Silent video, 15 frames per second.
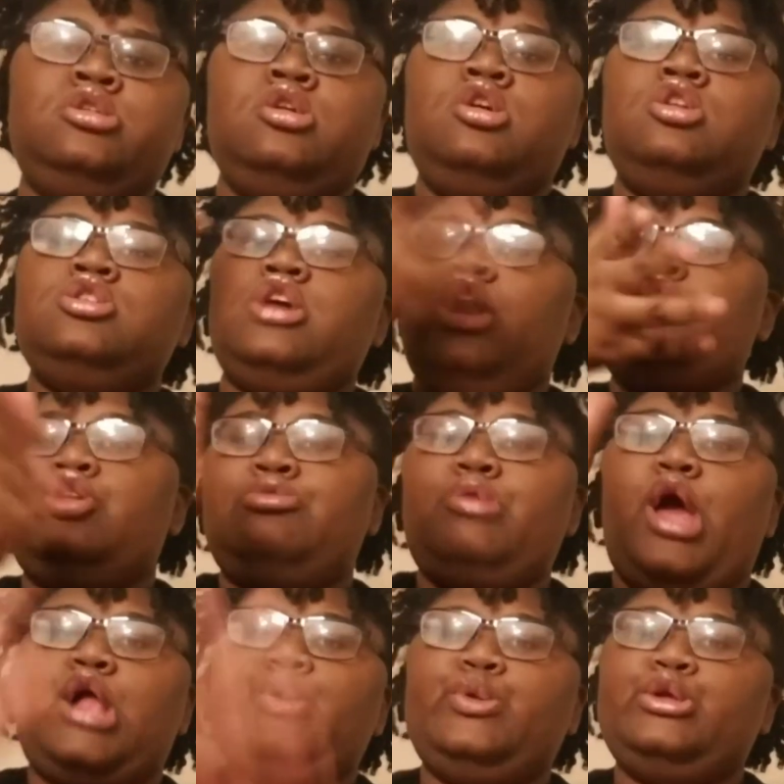Y'all know me,
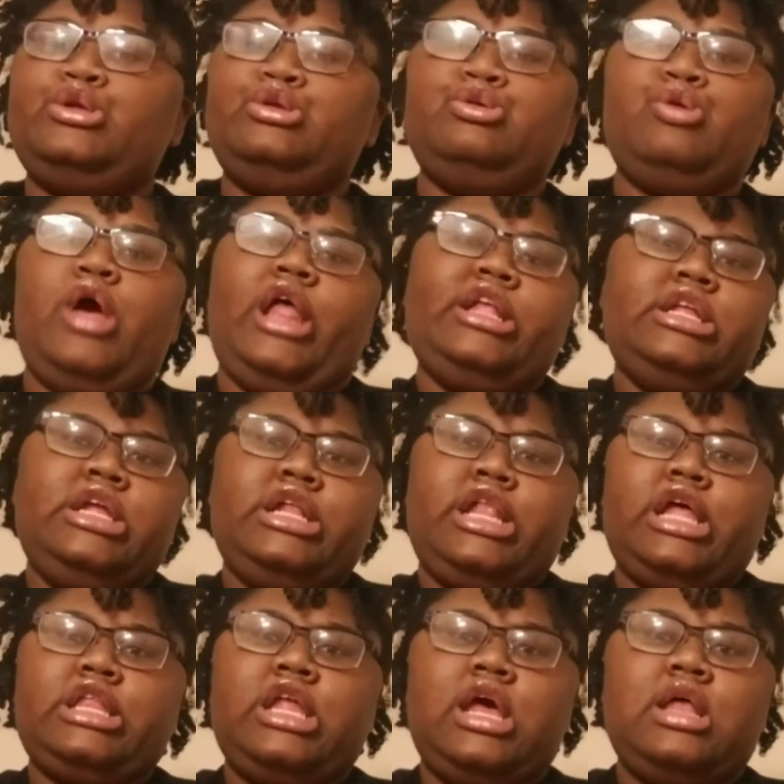I don't really do editing
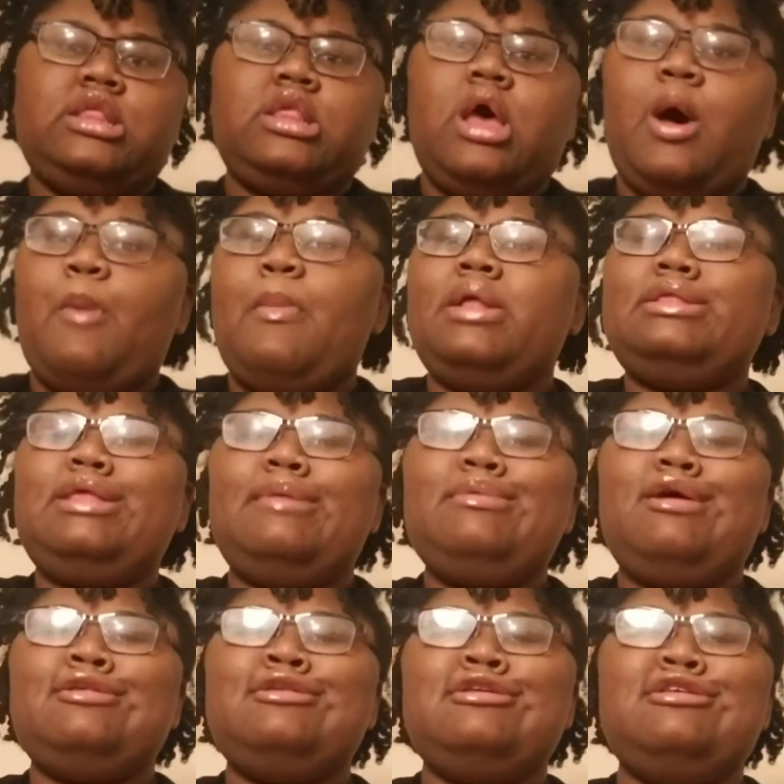like that. So by the time
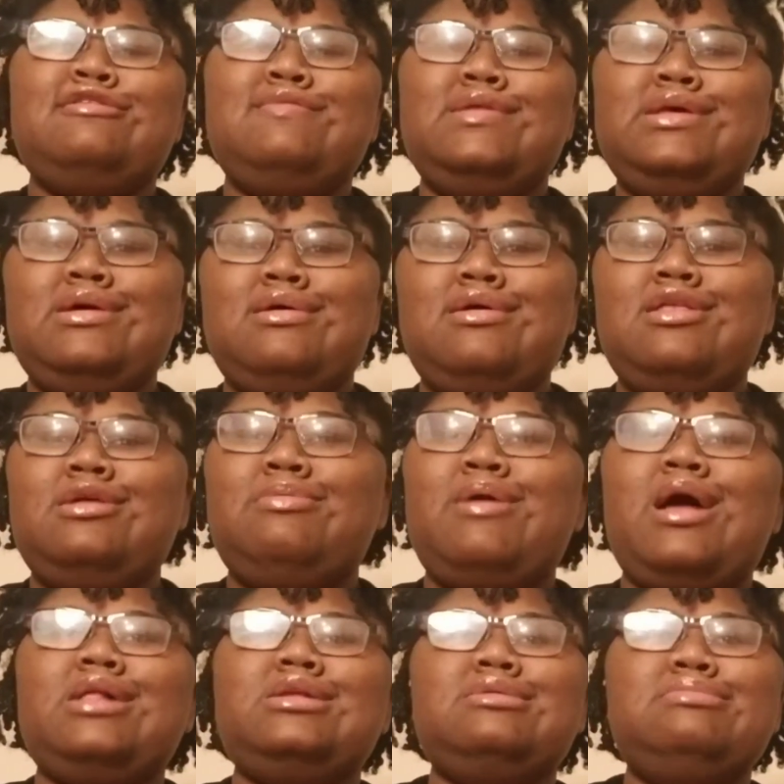y'all see this video, it'll
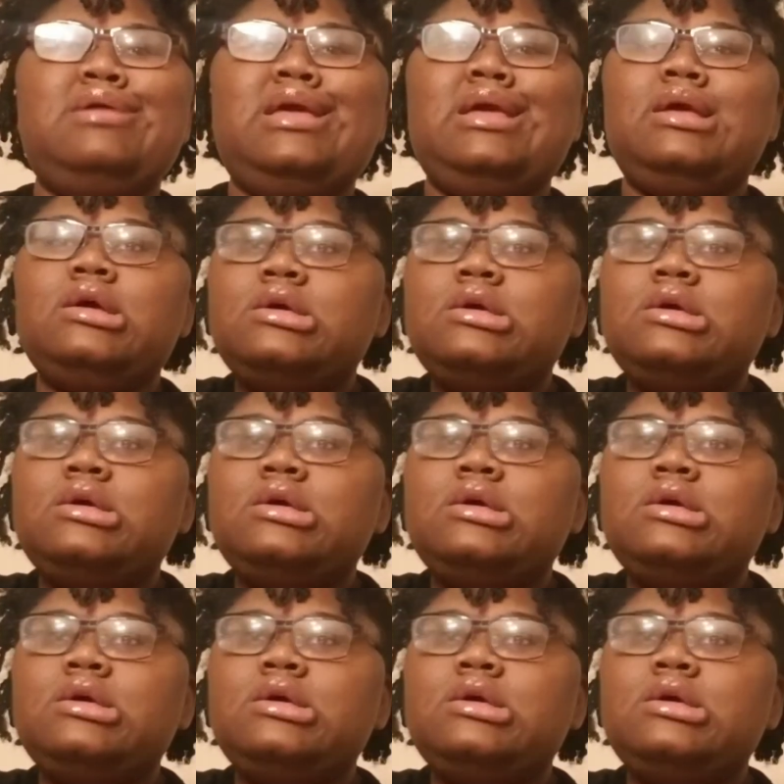probably be